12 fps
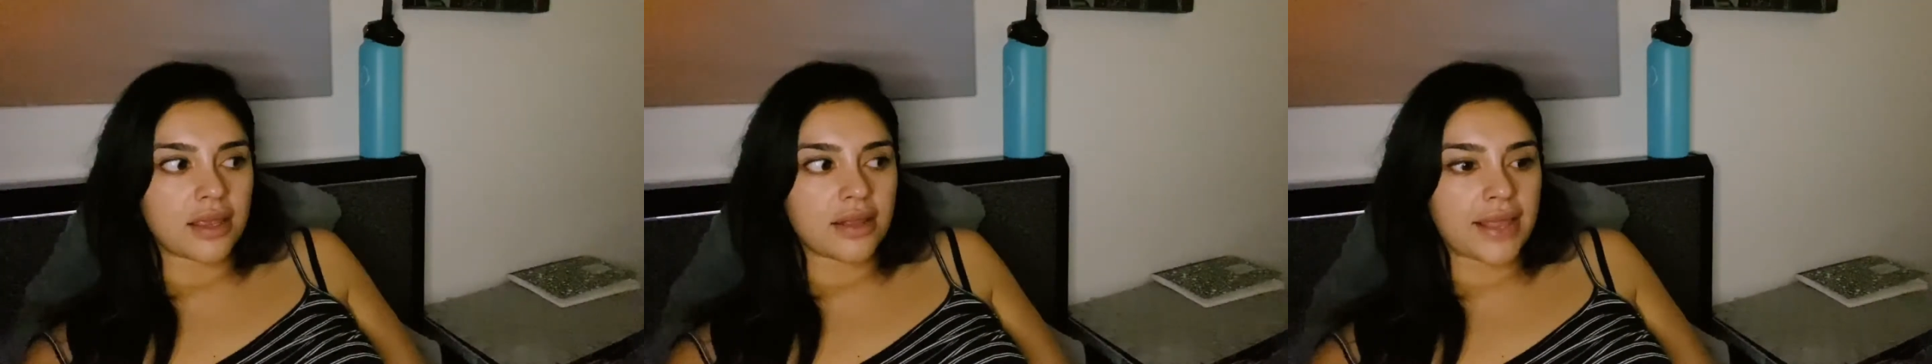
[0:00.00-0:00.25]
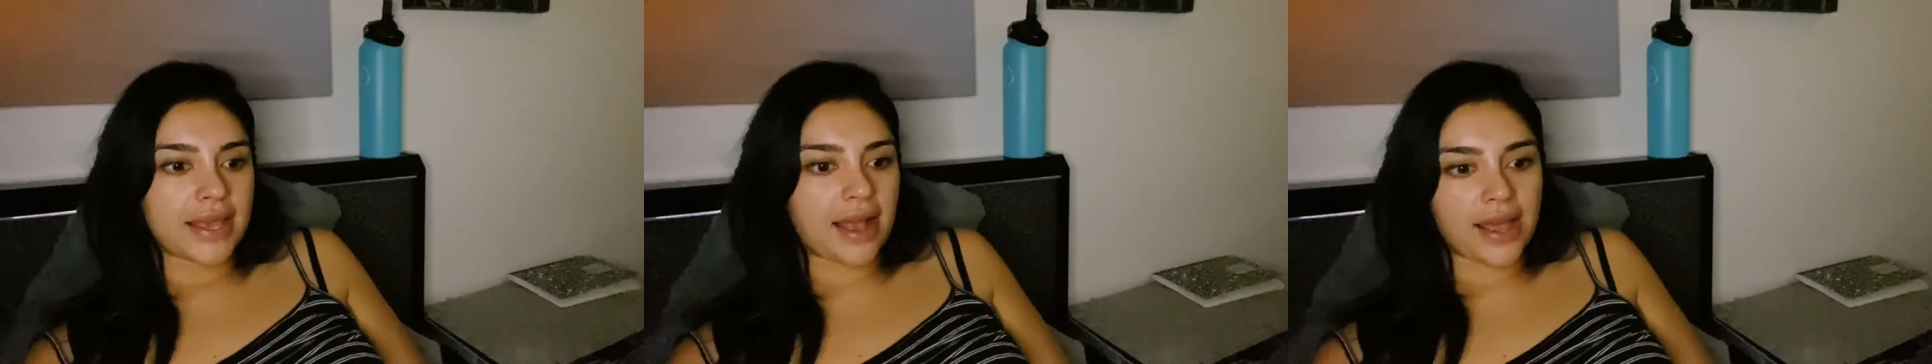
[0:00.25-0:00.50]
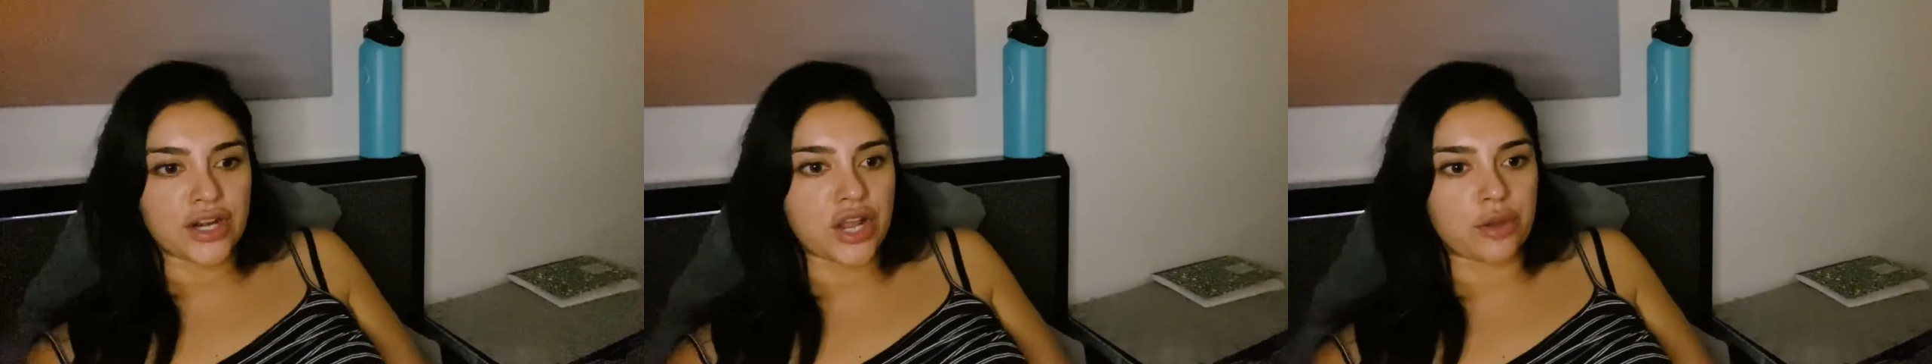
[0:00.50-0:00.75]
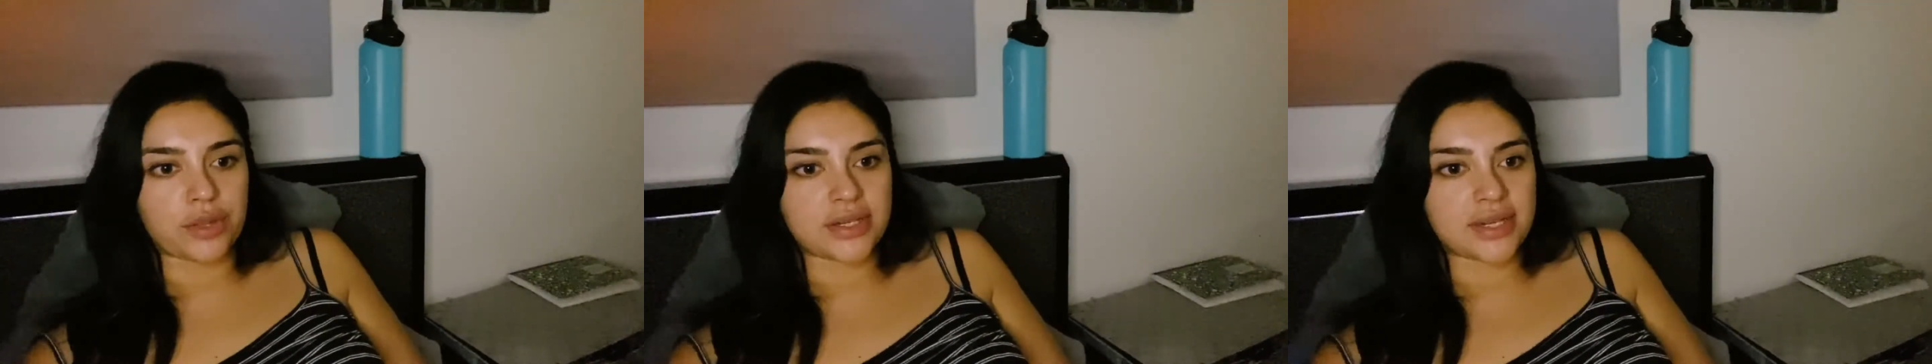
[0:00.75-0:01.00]
I don't
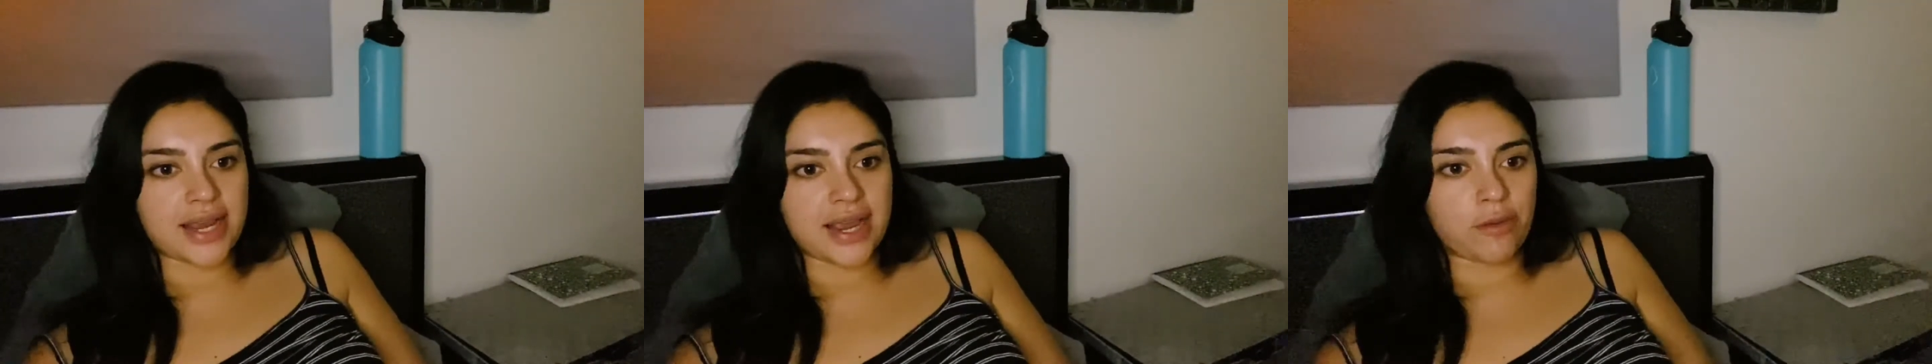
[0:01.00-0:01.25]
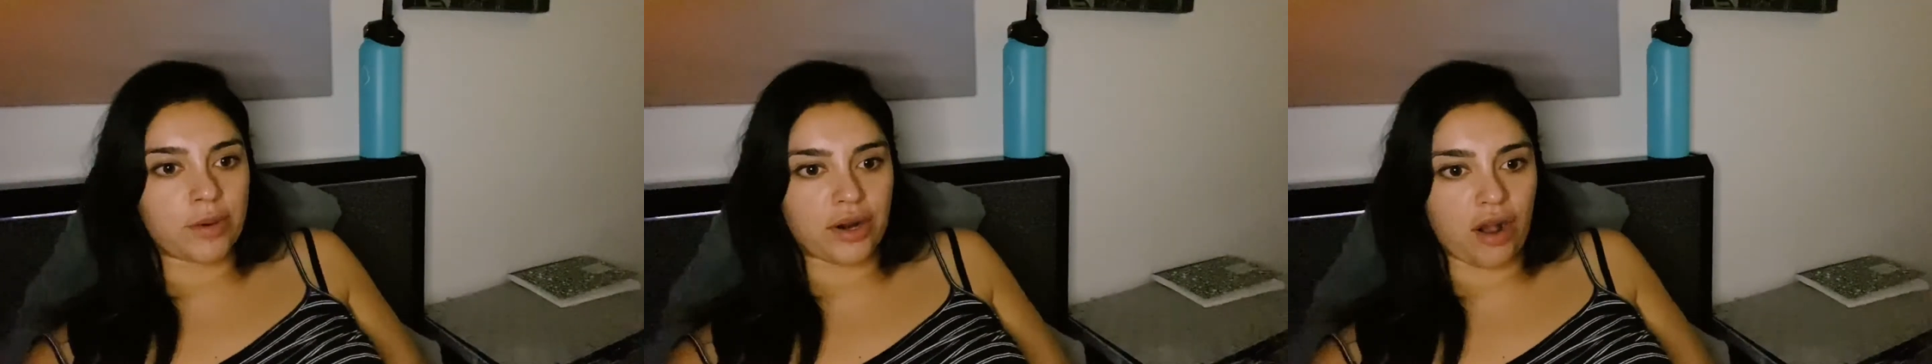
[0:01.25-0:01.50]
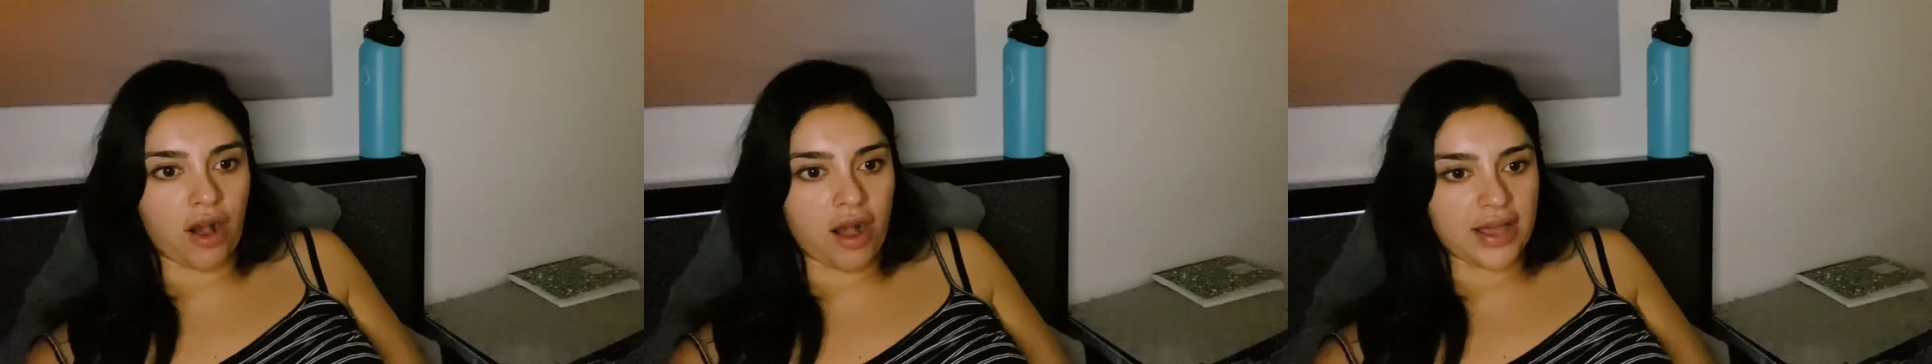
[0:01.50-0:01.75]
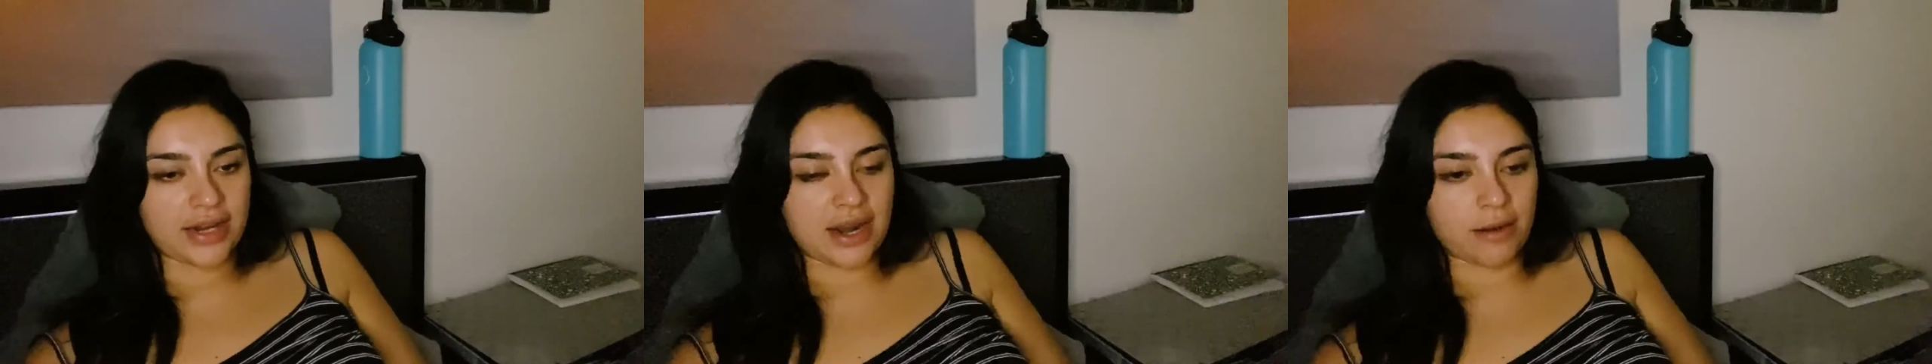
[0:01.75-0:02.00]
know, the day went
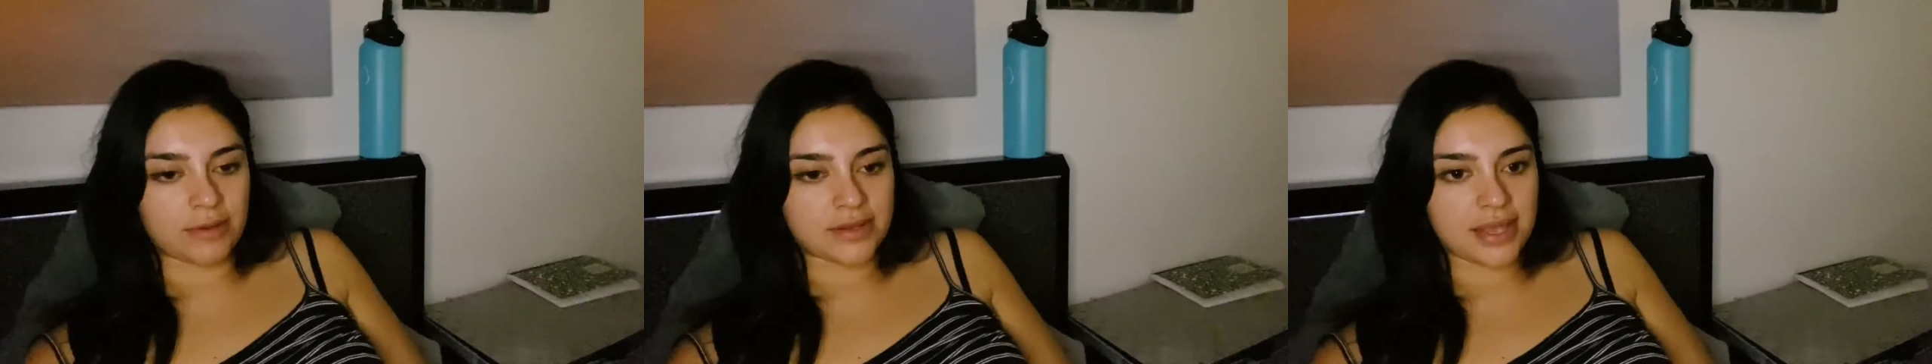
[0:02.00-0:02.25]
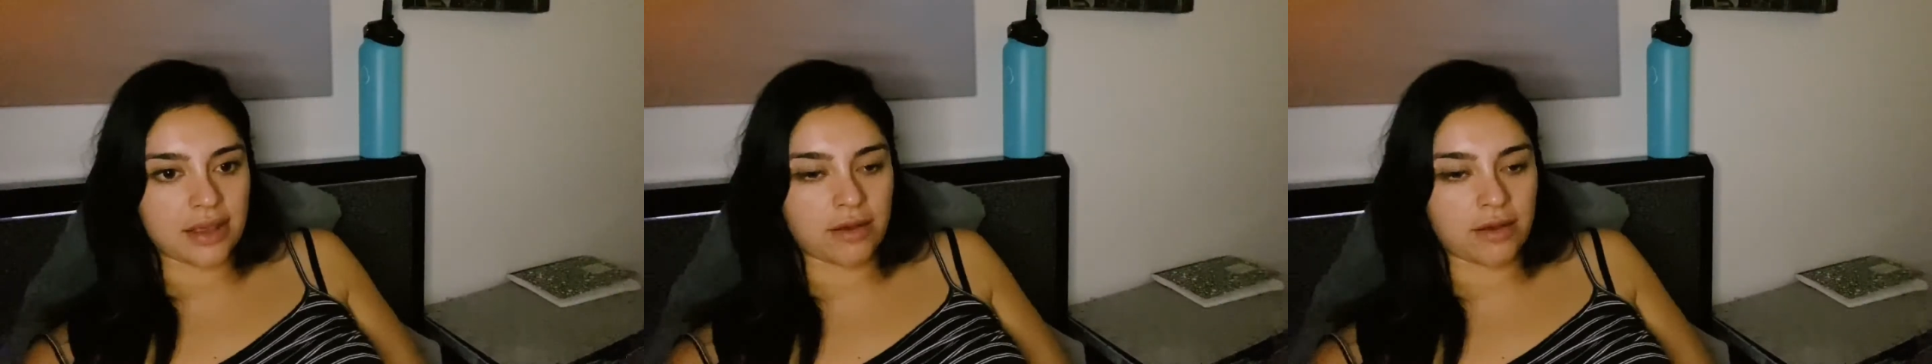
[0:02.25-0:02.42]
on and I was like,